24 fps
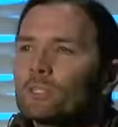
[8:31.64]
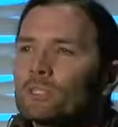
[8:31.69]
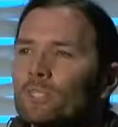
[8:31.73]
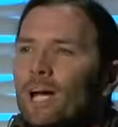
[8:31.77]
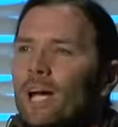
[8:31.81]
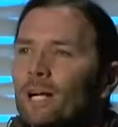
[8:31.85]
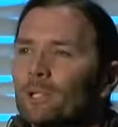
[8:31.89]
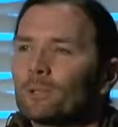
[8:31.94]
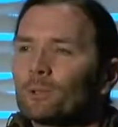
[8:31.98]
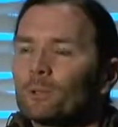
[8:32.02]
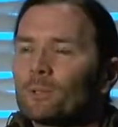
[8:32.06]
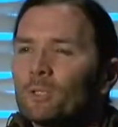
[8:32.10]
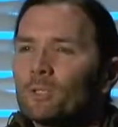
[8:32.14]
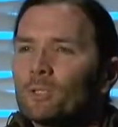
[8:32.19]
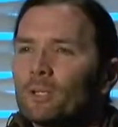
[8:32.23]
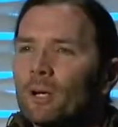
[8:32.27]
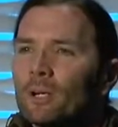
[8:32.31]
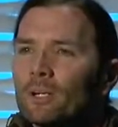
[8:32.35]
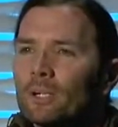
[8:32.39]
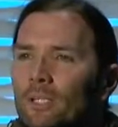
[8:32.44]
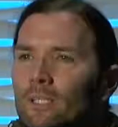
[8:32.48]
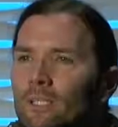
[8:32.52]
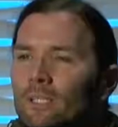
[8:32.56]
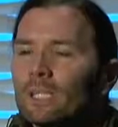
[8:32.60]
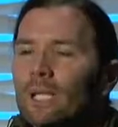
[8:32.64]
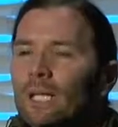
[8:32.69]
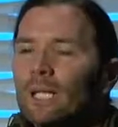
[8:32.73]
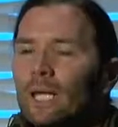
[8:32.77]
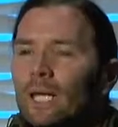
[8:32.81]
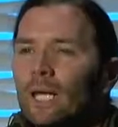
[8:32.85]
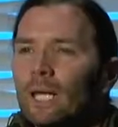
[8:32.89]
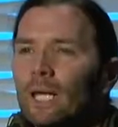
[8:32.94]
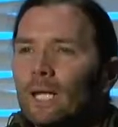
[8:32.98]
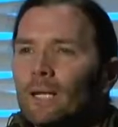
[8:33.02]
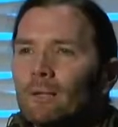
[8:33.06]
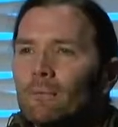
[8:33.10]
a doctor who started
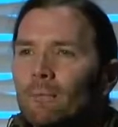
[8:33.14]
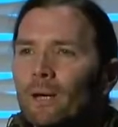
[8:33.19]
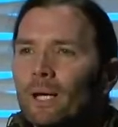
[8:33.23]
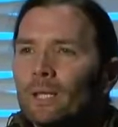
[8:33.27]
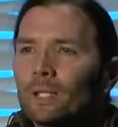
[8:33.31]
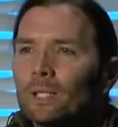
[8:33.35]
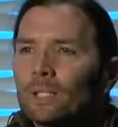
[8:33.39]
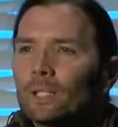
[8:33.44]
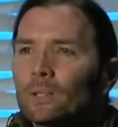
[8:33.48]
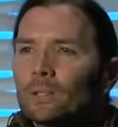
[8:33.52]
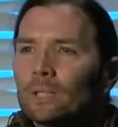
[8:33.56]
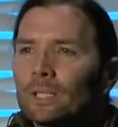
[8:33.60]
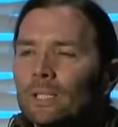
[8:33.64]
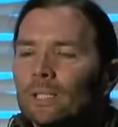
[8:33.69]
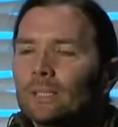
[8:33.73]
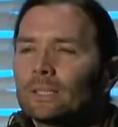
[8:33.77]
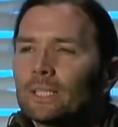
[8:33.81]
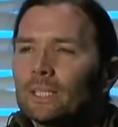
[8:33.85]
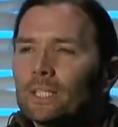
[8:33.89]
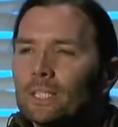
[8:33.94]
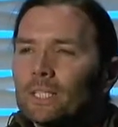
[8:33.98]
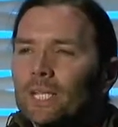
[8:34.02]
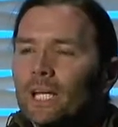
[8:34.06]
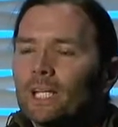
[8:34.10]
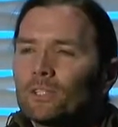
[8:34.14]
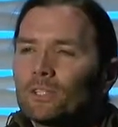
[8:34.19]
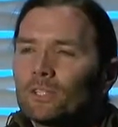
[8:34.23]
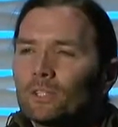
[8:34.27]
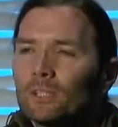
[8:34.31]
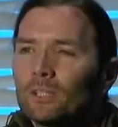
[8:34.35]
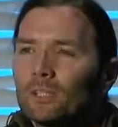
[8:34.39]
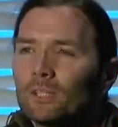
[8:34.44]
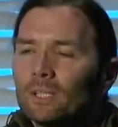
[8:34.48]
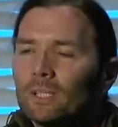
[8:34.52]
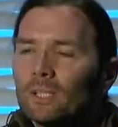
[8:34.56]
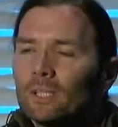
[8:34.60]
a medical healing
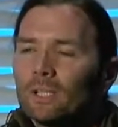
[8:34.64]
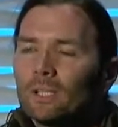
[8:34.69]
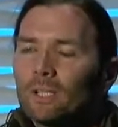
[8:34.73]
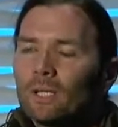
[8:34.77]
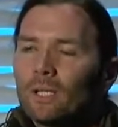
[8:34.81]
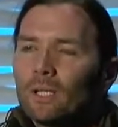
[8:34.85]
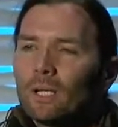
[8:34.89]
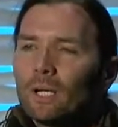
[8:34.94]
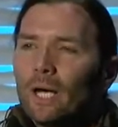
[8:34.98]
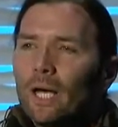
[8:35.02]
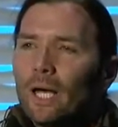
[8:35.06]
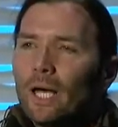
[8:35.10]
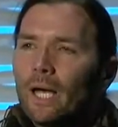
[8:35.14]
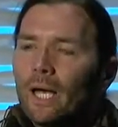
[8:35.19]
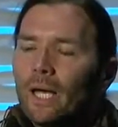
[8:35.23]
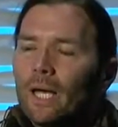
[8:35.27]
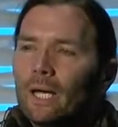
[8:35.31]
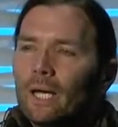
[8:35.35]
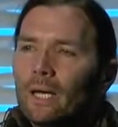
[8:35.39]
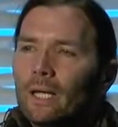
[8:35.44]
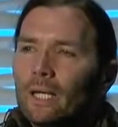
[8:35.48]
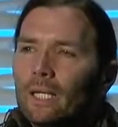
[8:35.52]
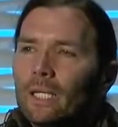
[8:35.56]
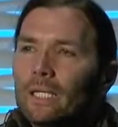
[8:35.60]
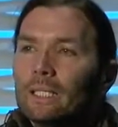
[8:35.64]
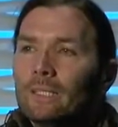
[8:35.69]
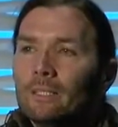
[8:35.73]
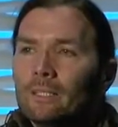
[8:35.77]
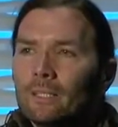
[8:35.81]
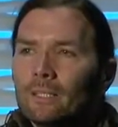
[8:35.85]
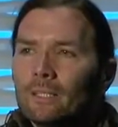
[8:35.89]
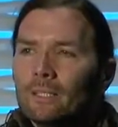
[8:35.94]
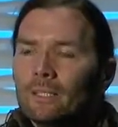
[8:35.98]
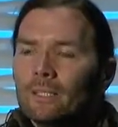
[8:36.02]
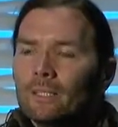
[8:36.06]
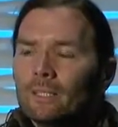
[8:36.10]
center in
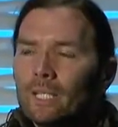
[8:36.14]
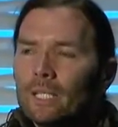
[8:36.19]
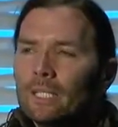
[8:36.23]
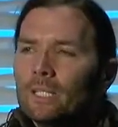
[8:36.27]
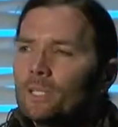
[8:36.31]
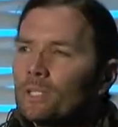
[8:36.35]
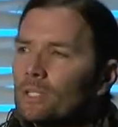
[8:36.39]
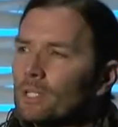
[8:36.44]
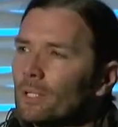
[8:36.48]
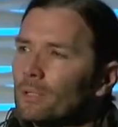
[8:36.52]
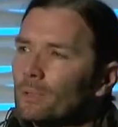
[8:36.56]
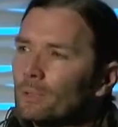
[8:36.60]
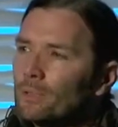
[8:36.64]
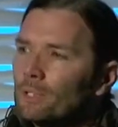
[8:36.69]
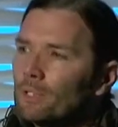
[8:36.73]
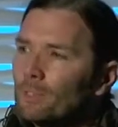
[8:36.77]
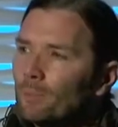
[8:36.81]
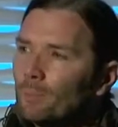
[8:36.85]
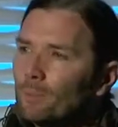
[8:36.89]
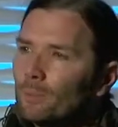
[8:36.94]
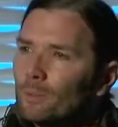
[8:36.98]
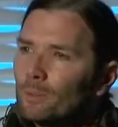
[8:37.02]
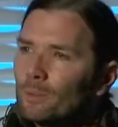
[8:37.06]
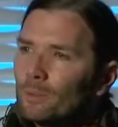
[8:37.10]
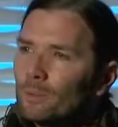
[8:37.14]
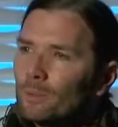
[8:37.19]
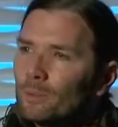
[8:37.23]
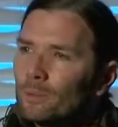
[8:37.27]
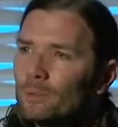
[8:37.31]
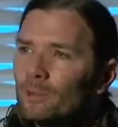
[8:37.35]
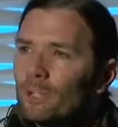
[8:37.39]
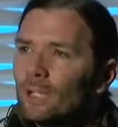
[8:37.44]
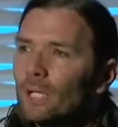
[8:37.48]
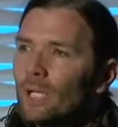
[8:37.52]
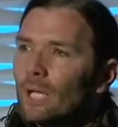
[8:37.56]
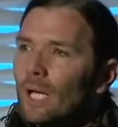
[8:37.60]
the jungles of
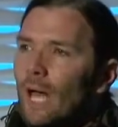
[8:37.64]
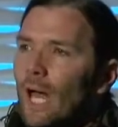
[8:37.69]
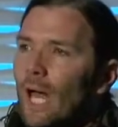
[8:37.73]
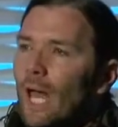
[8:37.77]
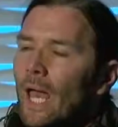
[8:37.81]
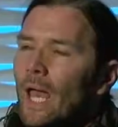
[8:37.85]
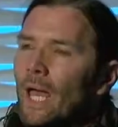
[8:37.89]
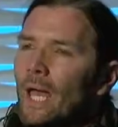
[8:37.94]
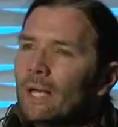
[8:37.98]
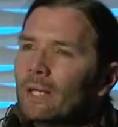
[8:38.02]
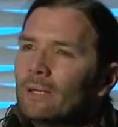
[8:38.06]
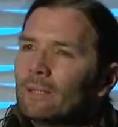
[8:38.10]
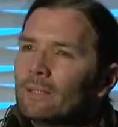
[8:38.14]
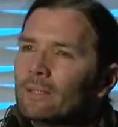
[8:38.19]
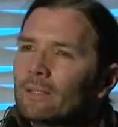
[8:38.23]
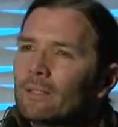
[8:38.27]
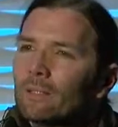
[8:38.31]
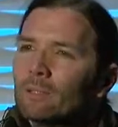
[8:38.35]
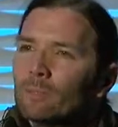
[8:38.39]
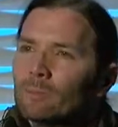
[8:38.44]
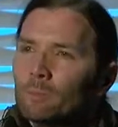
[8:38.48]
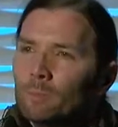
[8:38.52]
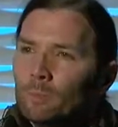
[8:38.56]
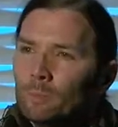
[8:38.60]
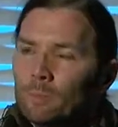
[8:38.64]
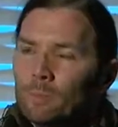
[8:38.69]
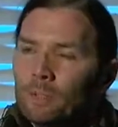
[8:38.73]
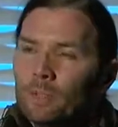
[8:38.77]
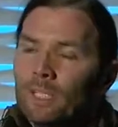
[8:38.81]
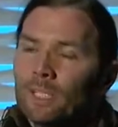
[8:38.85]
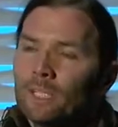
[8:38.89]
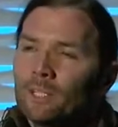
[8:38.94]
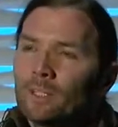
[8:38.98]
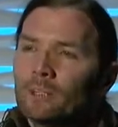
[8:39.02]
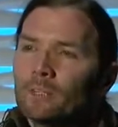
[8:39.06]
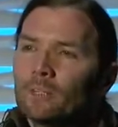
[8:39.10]
Peru, and
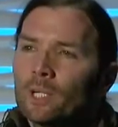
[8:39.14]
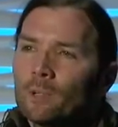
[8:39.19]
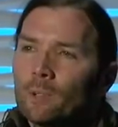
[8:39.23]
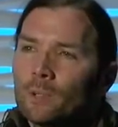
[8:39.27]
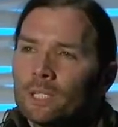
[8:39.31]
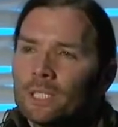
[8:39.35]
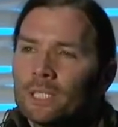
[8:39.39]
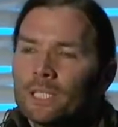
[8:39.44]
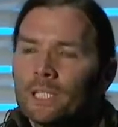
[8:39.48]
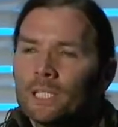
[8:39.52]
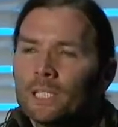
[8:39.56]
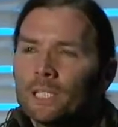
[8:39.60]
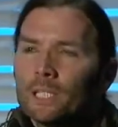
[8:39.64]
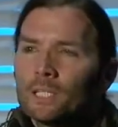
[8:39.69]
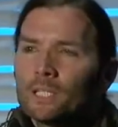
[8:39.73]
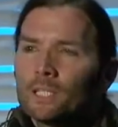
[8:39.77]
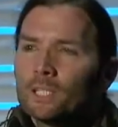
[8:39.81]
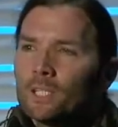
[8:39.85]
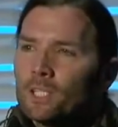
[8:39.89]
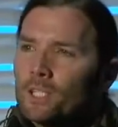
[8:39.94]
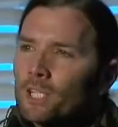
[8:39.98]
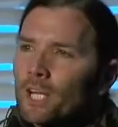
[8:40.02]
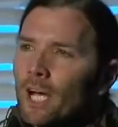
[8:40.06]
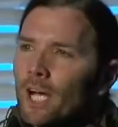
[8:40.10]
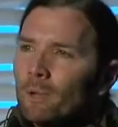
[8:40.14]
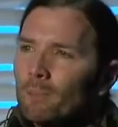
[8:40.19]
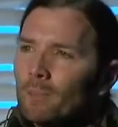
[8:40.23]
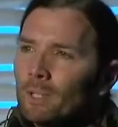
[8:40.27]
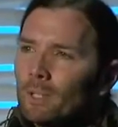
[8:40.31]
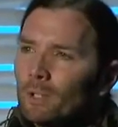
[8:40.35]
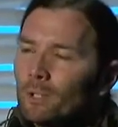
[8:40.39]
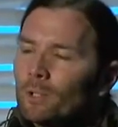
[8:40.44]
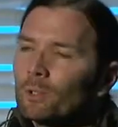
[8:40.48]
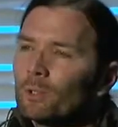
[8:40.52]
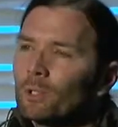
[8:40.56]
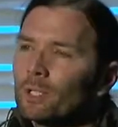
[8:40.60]
did it along with an indigenous shaman,
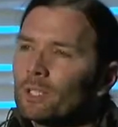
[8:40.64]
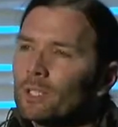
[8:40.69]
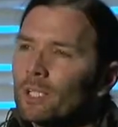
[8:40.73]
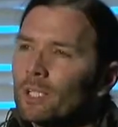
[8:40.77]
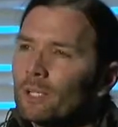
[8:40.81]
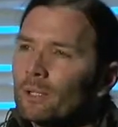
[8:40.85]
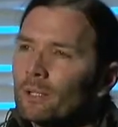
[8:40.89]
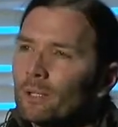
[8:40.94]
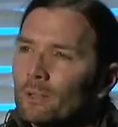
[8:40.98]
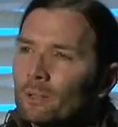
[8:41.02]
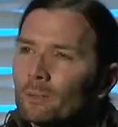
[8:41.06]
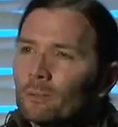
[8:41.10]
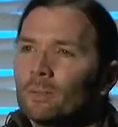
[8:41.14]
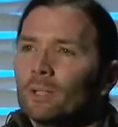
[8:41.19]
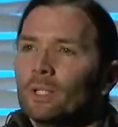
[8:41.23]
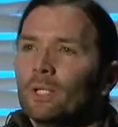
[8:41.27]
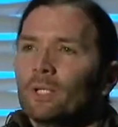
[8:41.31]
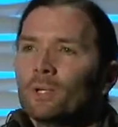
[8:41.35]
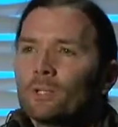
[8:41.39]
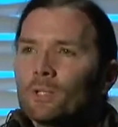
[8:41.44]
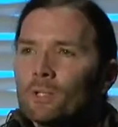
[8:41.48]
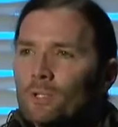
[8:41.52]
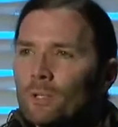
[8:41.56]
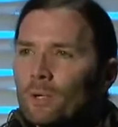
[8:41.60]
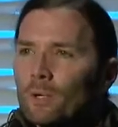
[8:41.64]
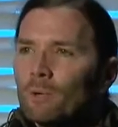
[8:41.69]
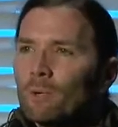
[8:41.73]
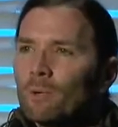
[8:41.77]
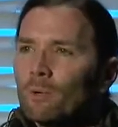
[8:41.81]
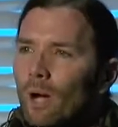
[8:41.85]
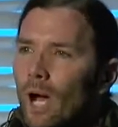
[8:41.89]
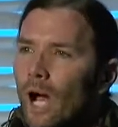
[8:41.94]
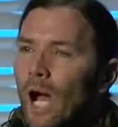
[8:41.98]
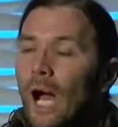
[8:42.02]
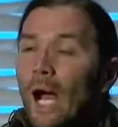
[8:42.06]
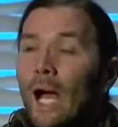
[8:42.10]
a curandero.
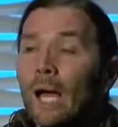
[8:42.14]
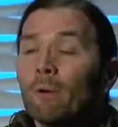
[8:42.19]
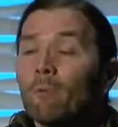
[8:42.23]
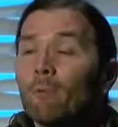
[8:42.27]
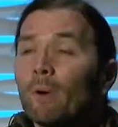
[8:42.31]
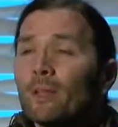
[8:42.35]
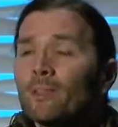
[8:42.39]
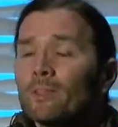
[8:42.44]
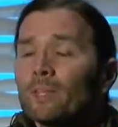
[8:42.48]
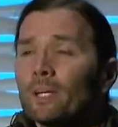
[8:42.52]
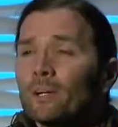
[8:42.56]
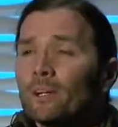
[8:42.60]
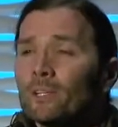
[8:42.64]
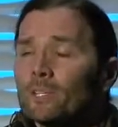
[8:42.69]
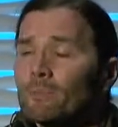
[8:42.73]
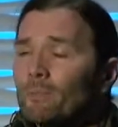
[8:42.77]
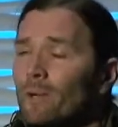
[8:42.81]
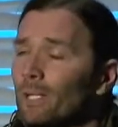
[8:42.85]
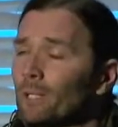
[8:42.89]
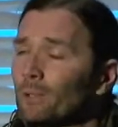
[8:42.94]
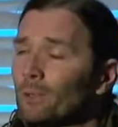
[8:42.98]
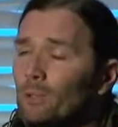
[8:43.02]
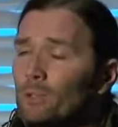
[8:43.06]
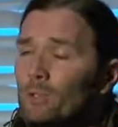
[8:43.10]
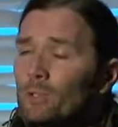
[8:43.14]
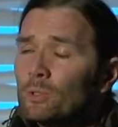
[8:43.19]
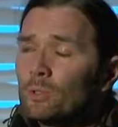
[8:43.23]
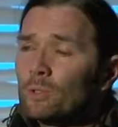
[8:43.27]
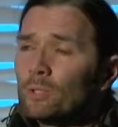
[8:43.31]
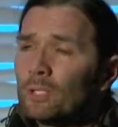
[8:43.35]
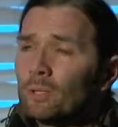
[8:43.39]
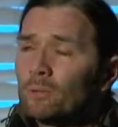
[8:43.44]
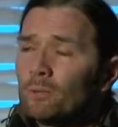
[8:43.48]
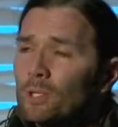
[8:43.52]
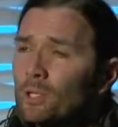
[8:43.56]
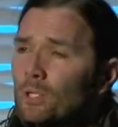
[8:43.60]
So I went there as a medical
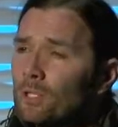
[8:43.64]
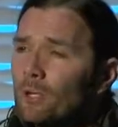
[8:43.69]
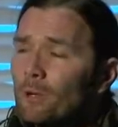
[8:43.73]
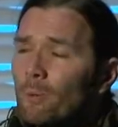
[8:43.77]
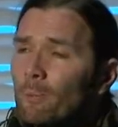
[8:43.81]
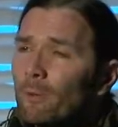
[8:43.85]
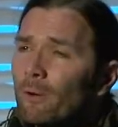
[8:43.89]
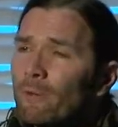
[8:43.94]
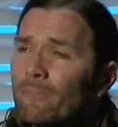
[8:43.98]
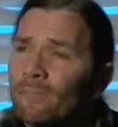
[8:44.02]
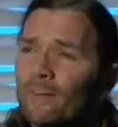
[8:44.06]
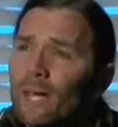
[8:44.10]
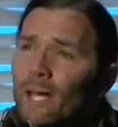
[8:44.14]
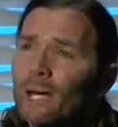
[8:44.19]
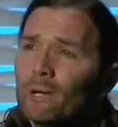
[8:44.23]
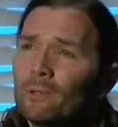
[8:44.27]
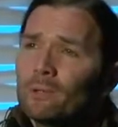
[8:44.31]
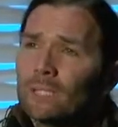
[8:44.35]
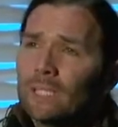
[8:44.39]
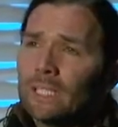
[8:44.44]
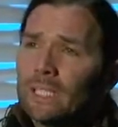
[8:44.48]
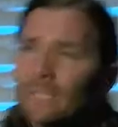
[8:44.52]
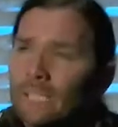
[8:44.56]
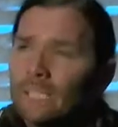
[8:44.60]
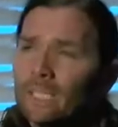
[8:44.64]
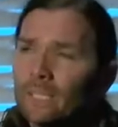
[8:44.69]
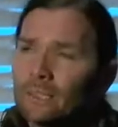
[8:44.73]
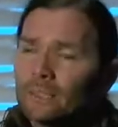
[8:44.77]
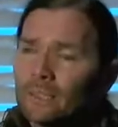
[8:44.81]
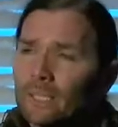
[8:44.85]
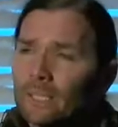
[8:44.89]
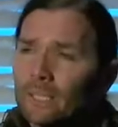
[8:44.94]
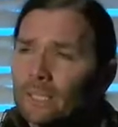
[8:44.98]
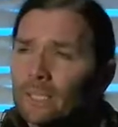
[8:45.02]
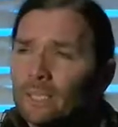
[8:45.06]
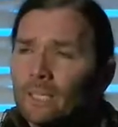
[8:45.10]
student. It was so profound in
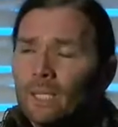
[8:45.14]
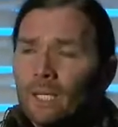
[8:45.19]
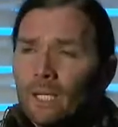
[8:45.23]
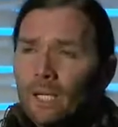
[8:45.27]
healing.